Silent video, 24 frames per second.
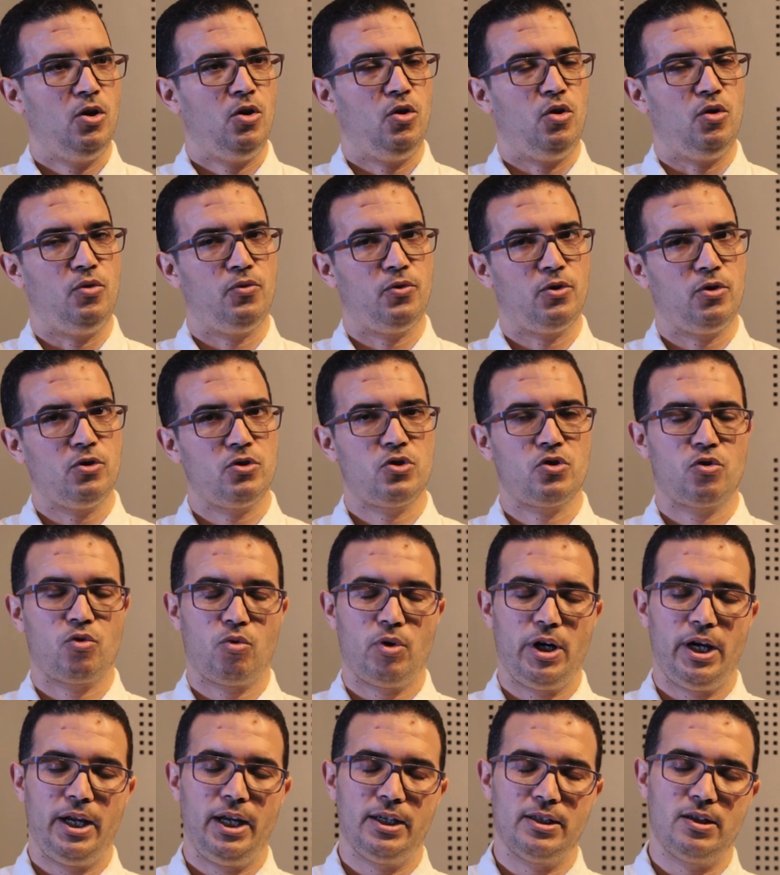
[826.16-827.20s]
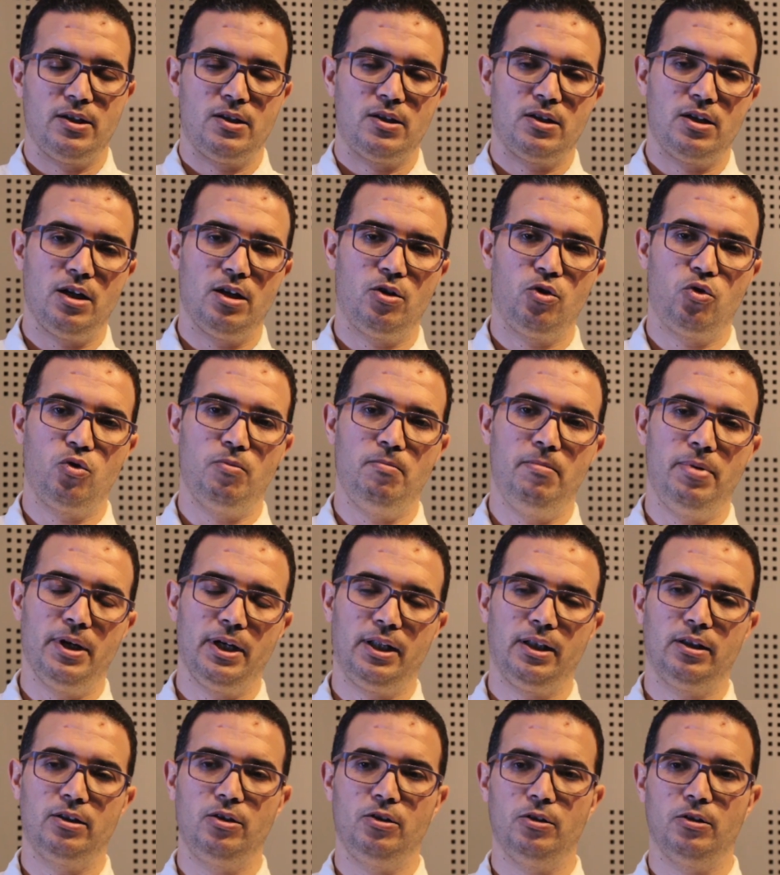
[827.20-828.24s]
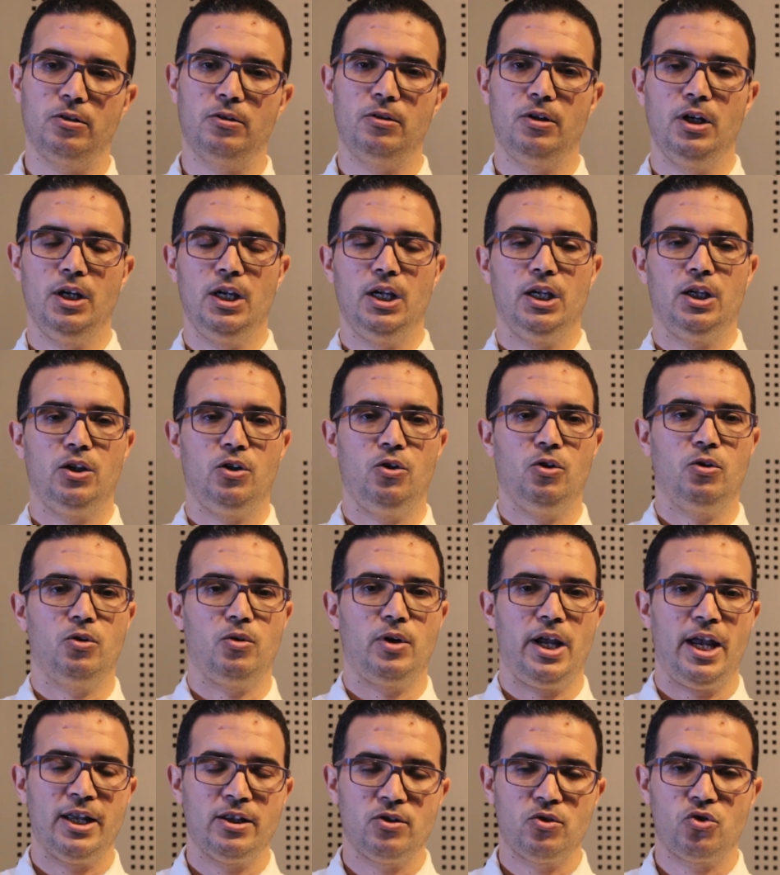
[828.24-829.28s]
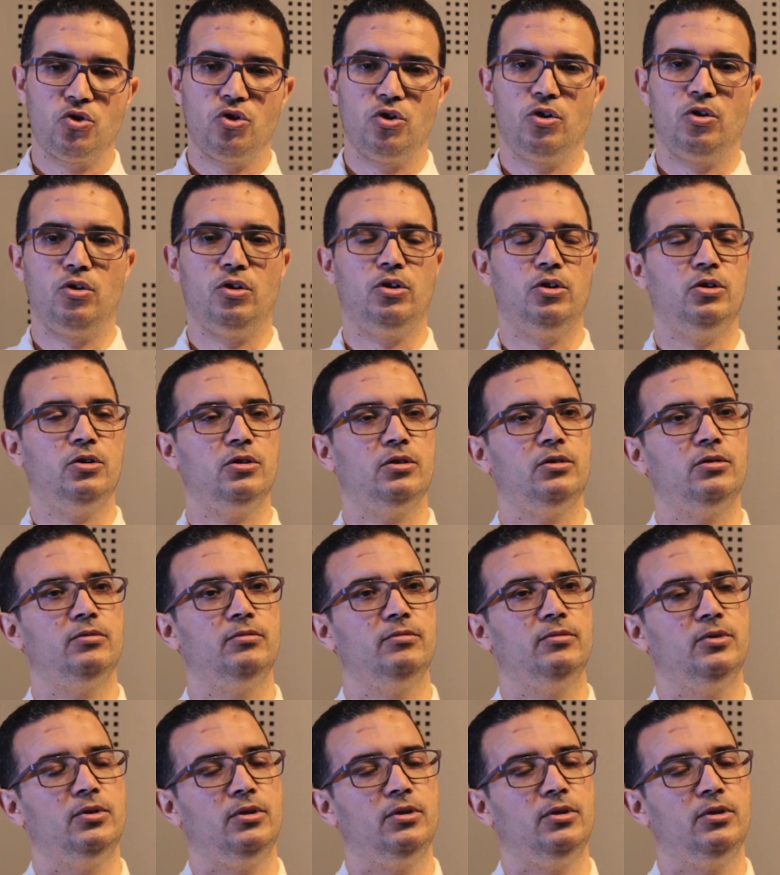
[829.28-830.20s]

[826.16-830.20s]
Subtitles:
Of course, try, as I said, to build your answer on,